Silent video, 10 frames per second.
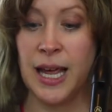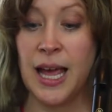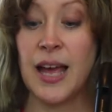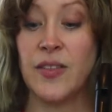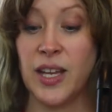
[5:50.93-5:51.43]

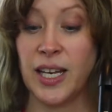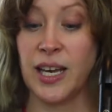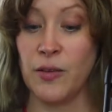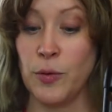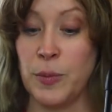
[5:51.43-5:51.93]
And then it
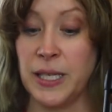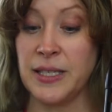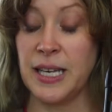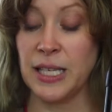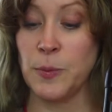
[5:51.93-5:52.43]
kind of repeats
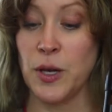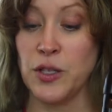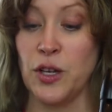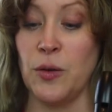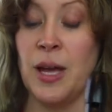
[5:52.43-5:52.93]
the next part
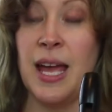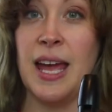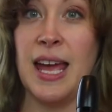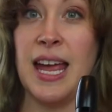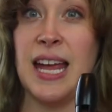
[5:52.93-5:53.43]
too.
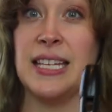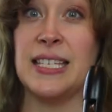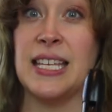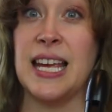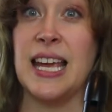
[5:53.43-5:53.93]
A,
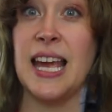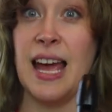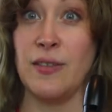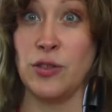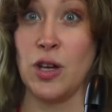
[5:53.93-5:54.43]
C,
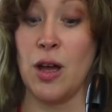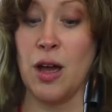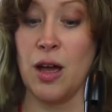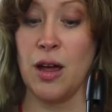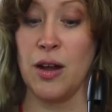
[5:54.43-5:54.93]
F
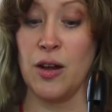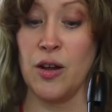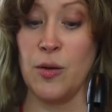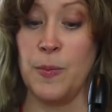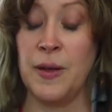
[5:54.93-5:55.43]

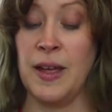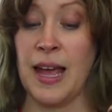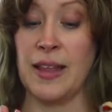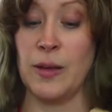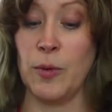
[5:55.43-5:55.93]
sharp.
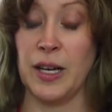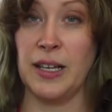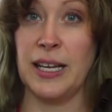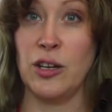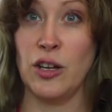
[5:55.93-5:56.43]
And then we're gonna
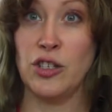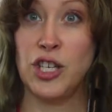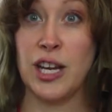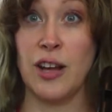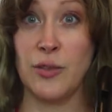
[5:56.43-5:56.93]
land on
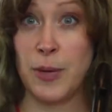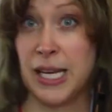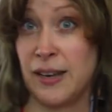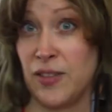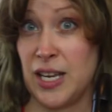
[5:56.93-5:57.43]
G at the
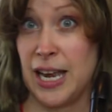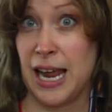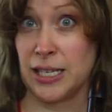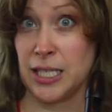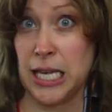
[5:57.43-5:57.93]
beginning of the
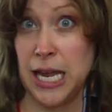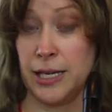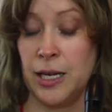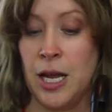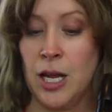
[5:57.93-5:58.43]
next
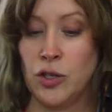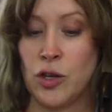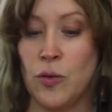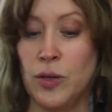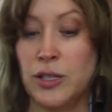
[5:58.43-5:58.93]
line.
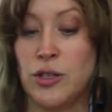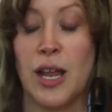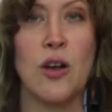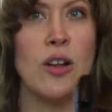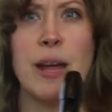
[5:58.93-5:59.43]
So let's do
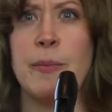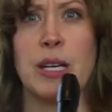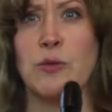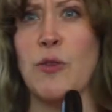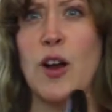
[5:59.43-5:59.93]
that whole line
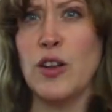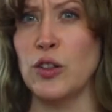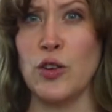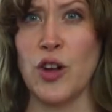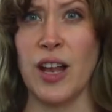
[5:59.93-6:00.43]
because we've already
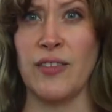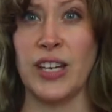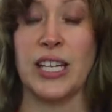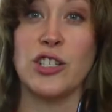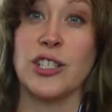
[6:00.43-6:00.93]
learned all of it.
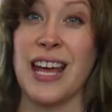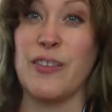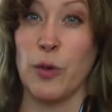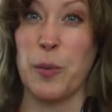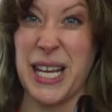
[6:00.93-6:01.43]
It just kind
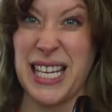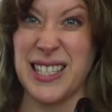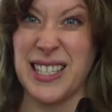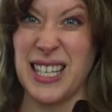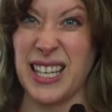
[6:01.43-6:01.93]
of
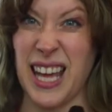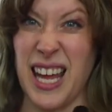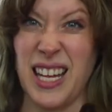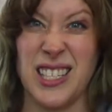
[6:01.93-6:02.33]
repeats, okay?